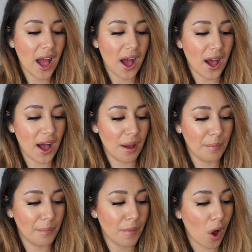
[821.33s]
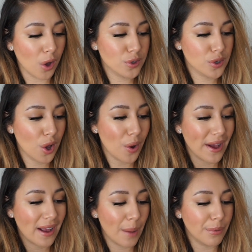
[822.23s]
Also, a
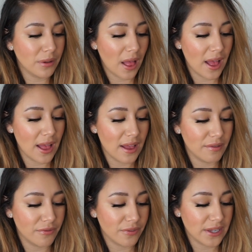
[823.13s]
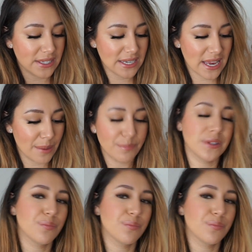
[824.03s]
couple of tips.